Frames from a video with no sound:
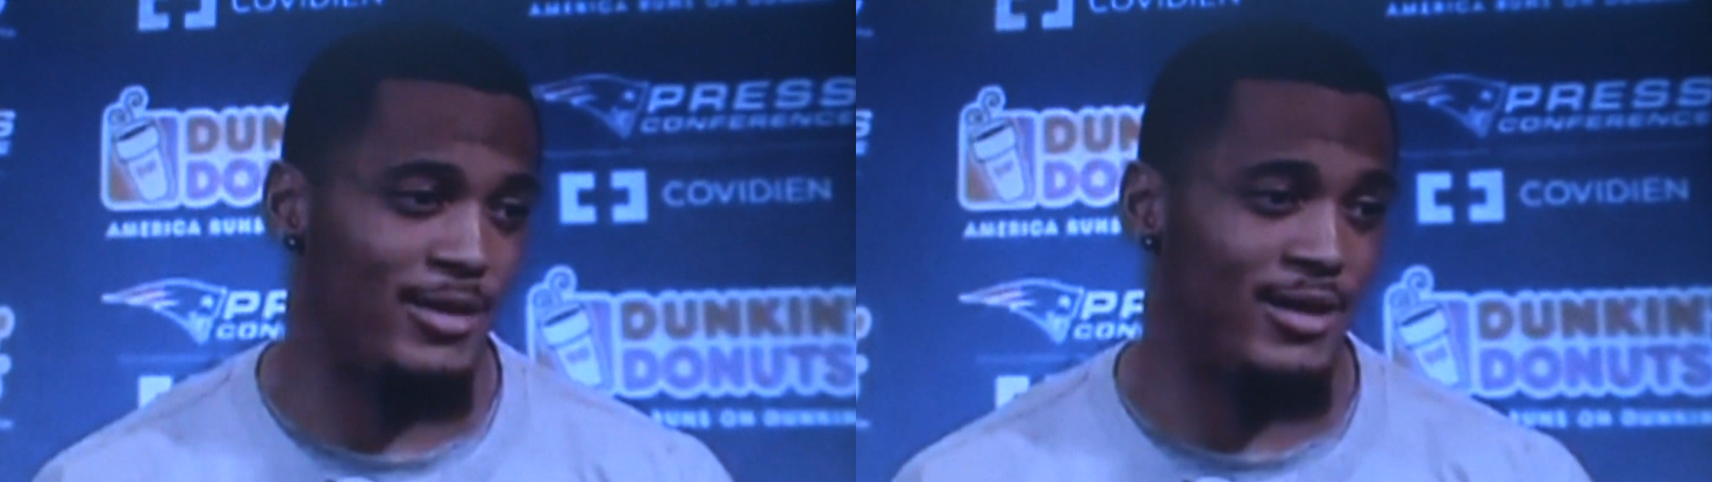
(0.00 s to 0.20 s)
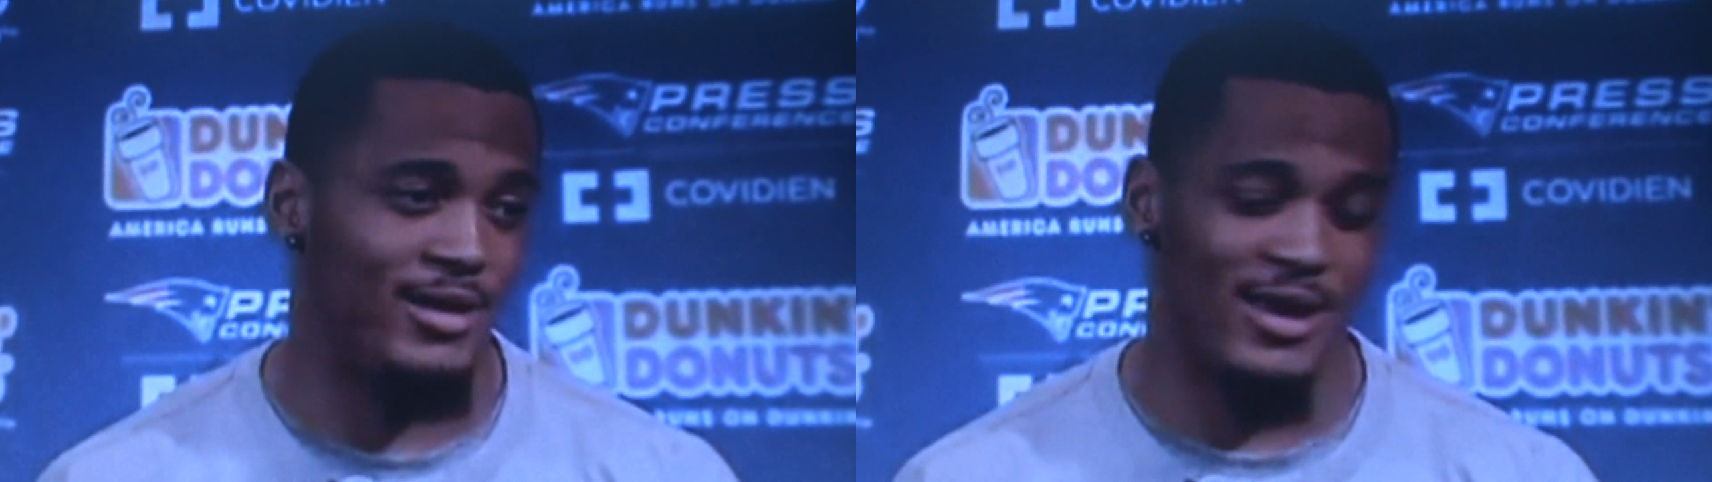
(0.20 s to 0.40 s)

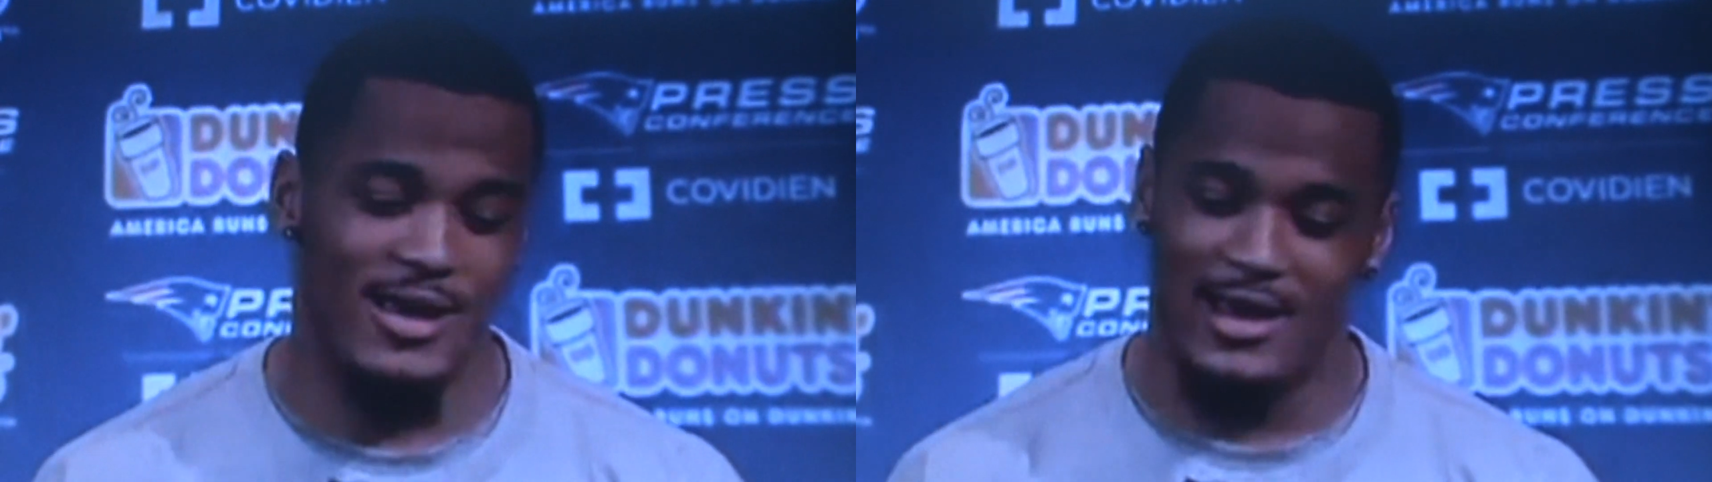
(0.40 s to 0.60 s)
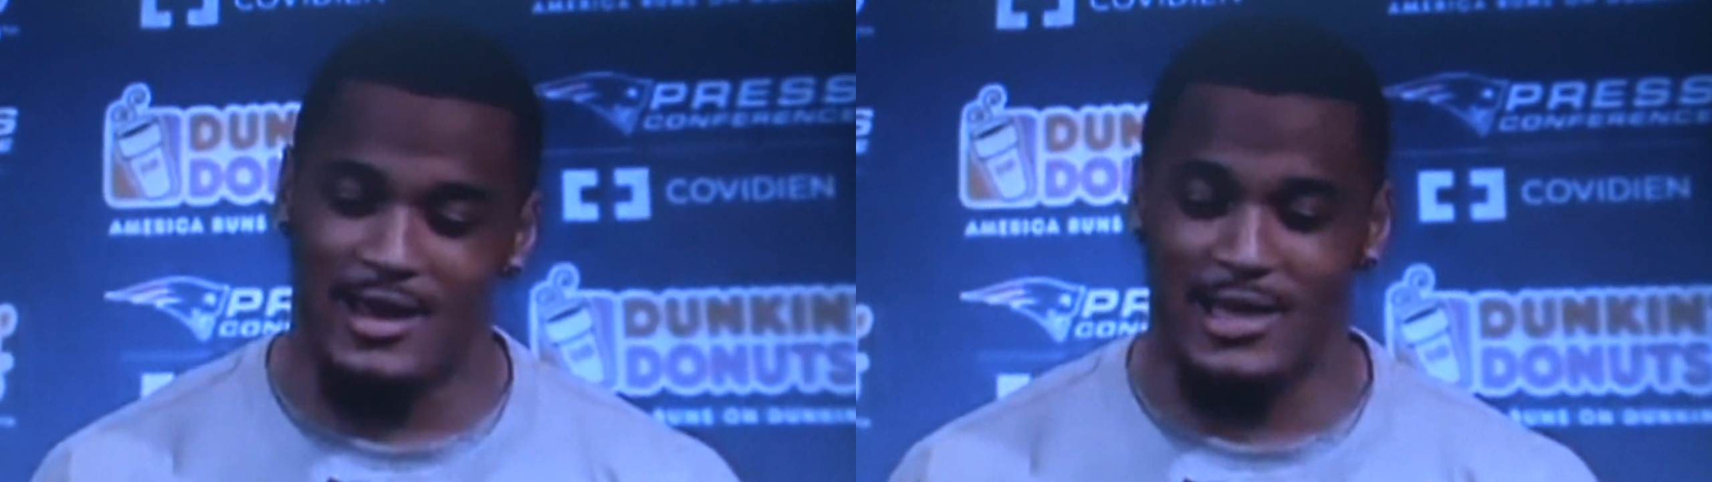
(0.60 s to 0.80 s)
I mean,
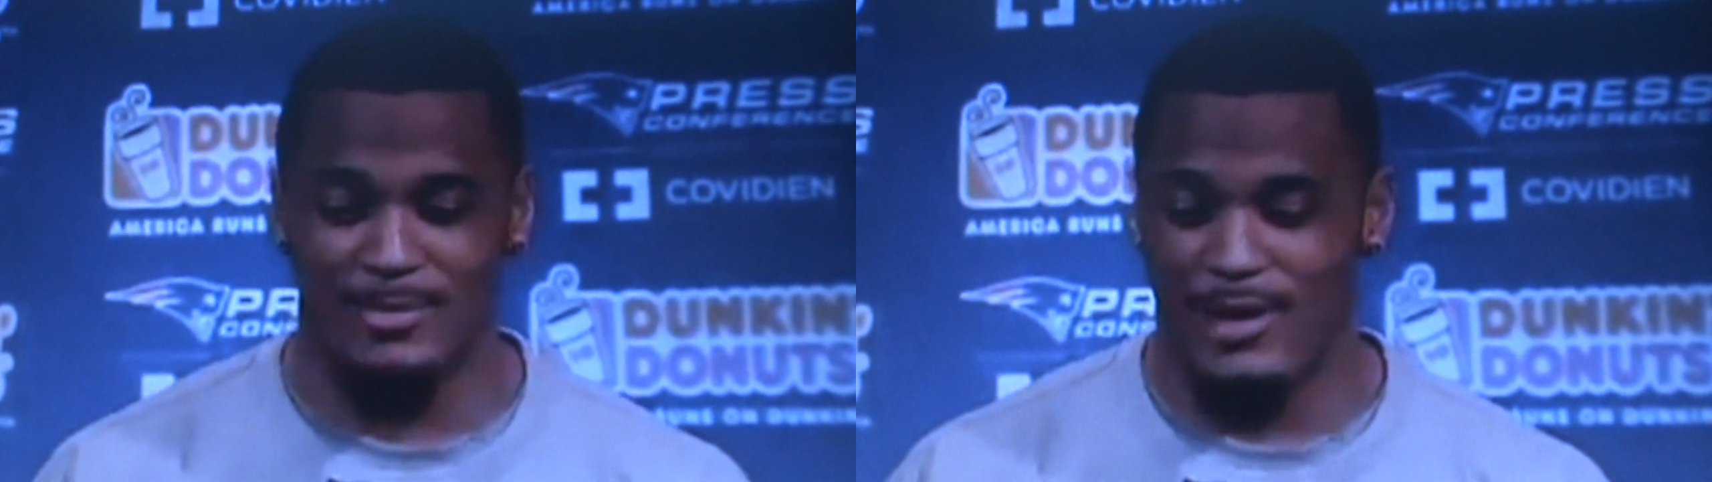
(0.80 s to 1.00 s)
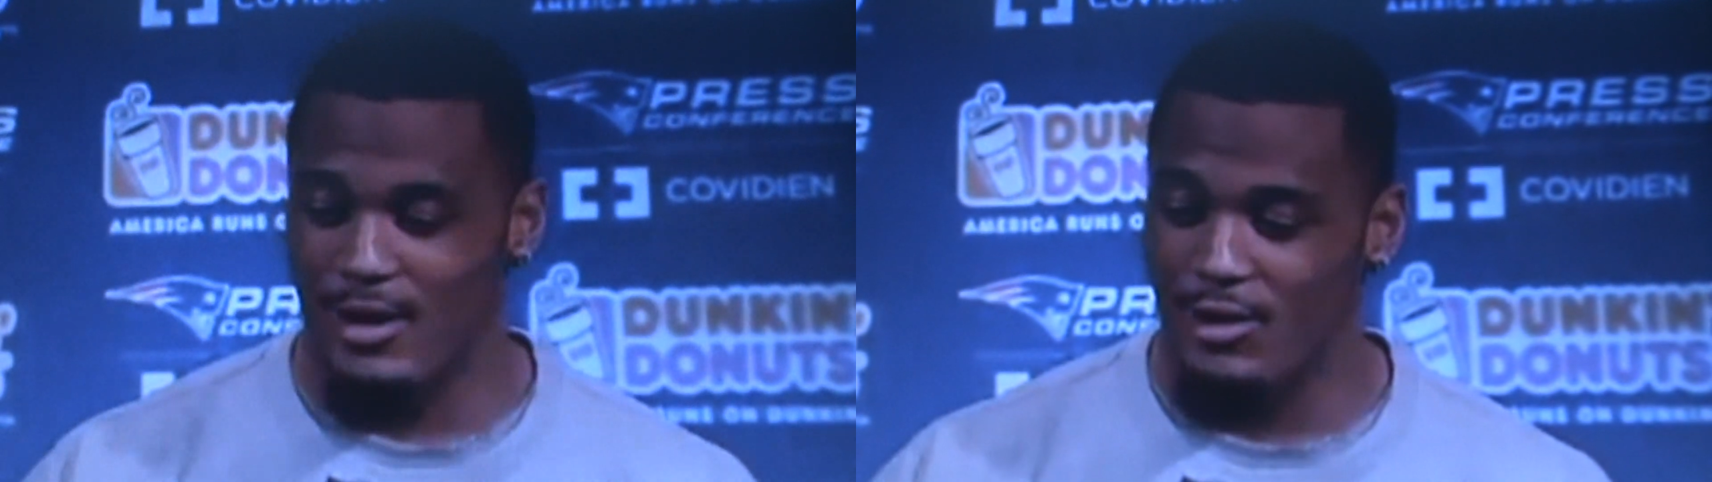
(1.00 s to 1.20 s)
it
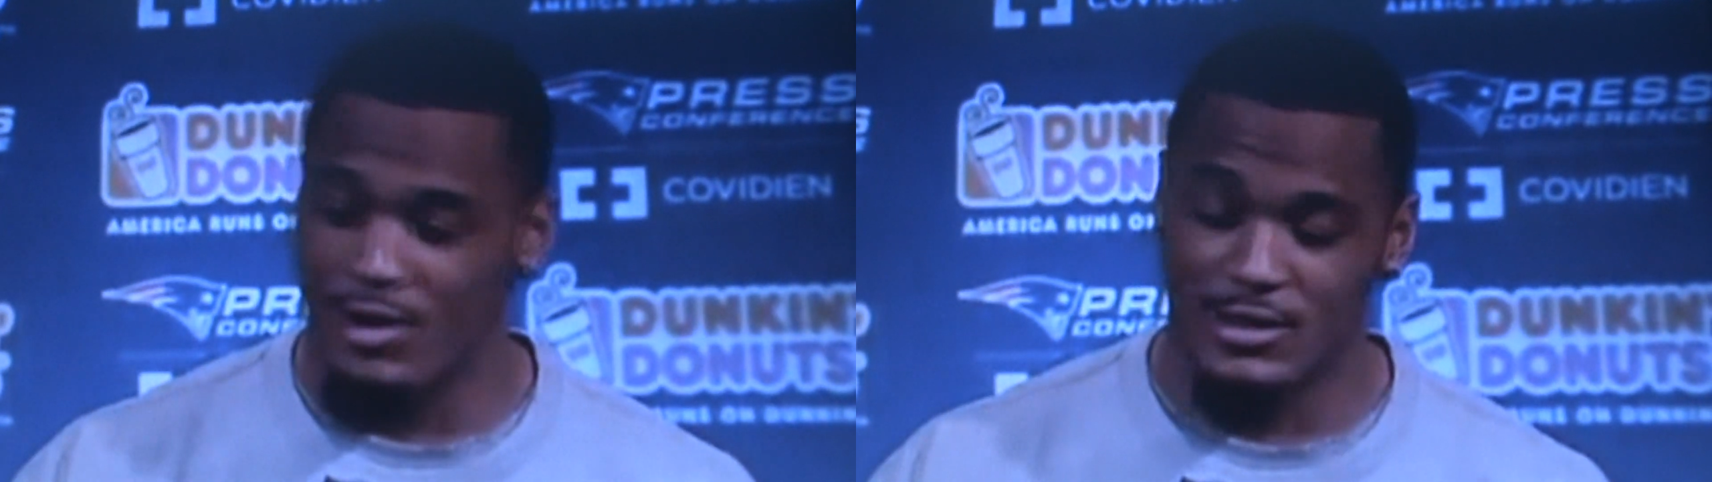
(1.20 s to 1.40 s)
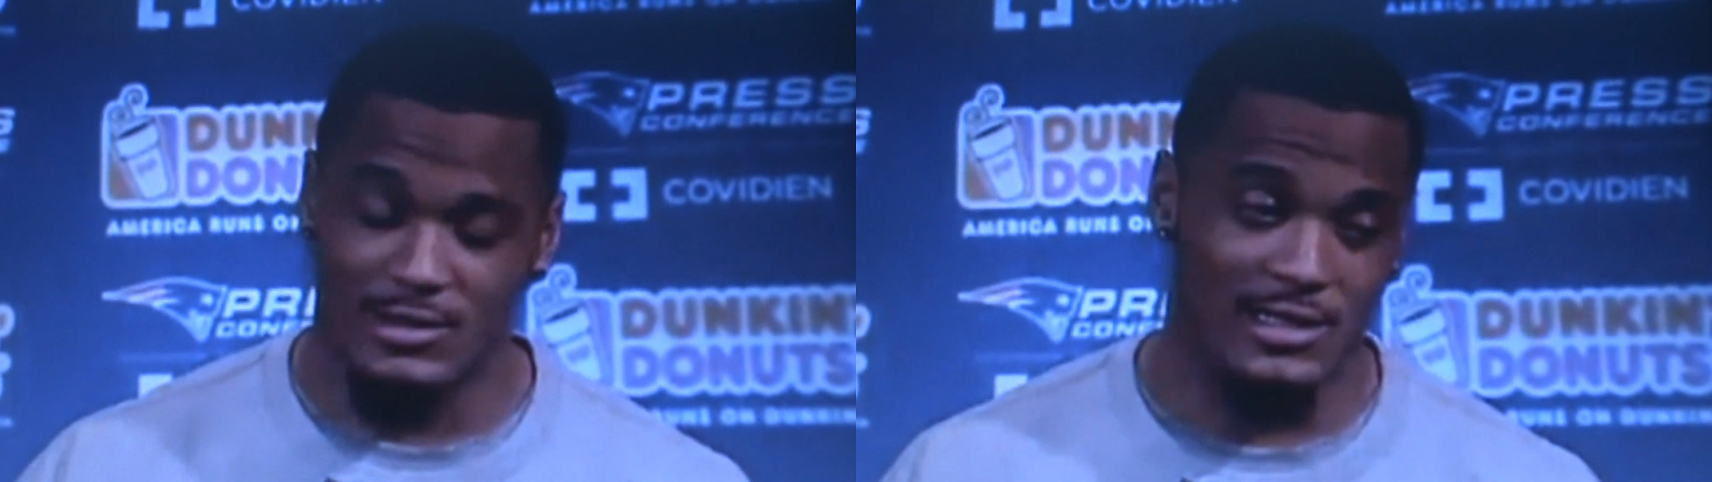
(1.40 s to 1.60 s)
gets better
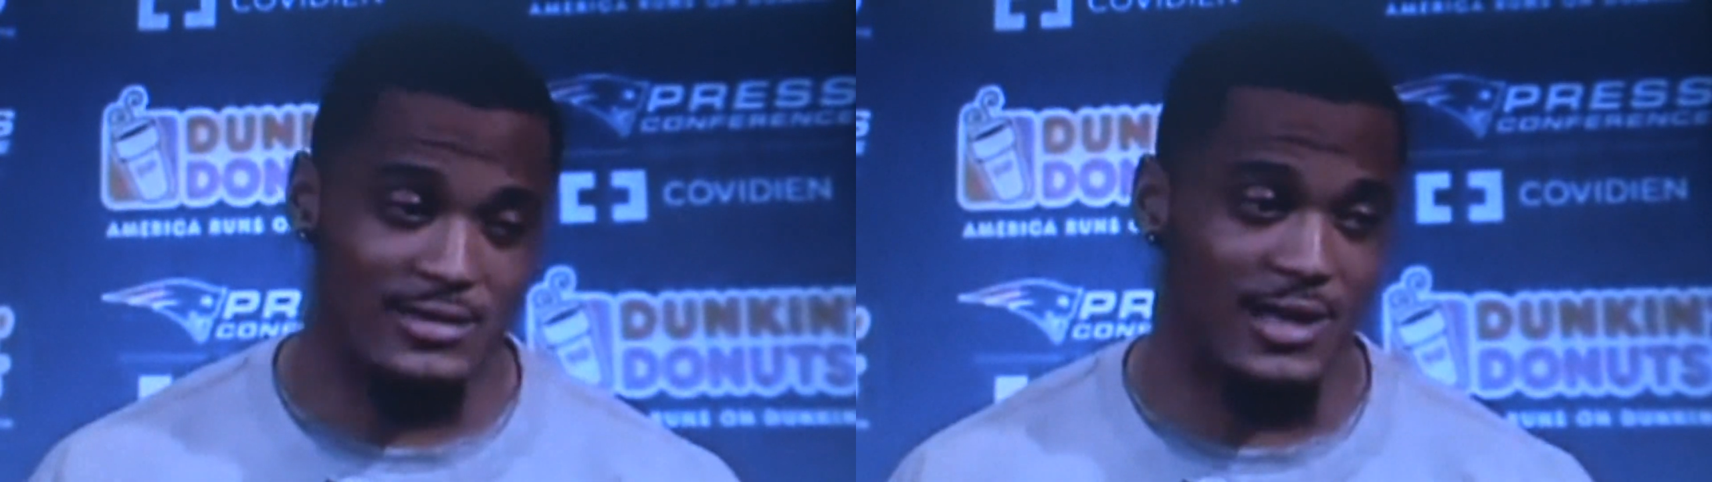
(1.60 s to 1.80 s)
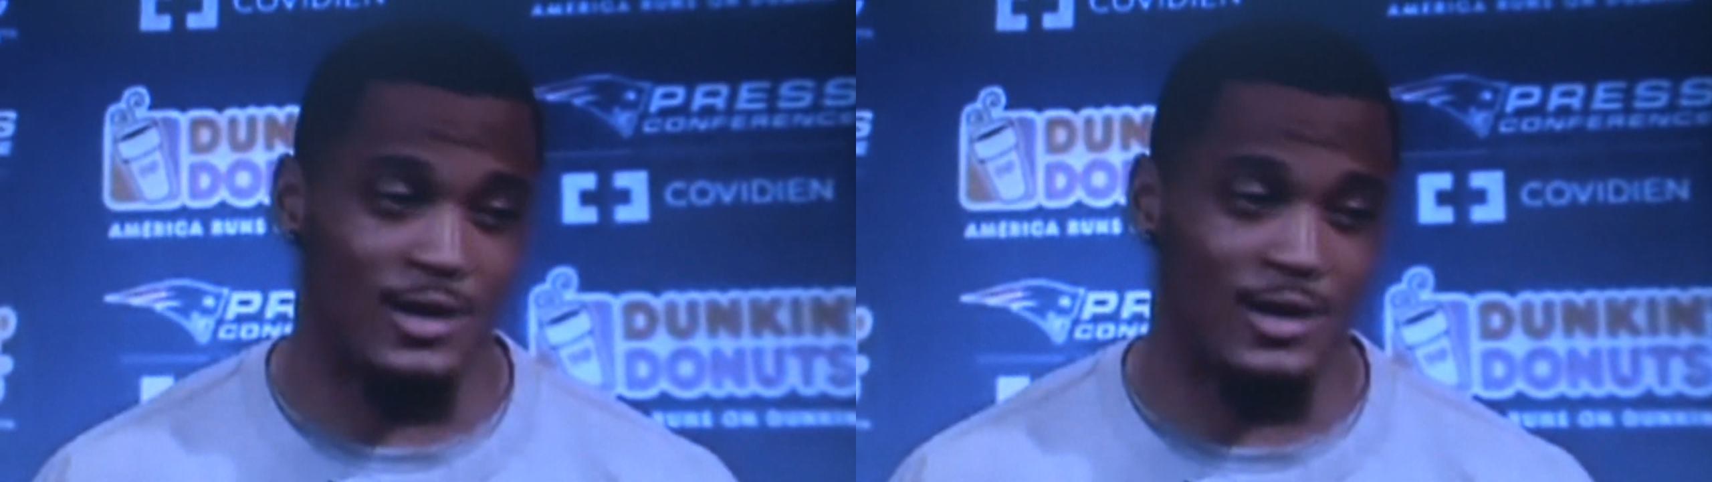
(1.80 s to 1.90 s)
along the season.